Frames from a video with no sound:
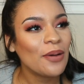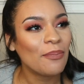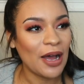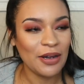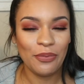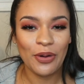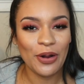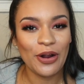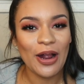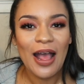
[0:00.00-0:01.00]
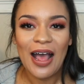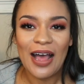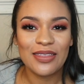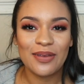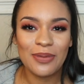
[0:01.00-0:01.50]
mine were
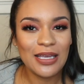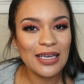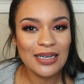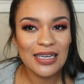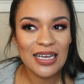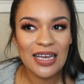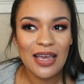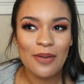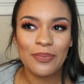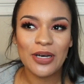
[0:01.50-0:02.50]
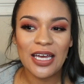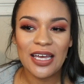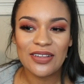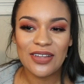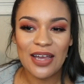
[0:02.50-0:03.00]
at the beginning,
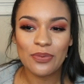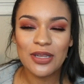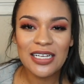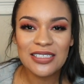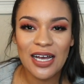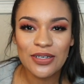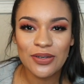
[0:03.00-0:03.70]
but like when they tell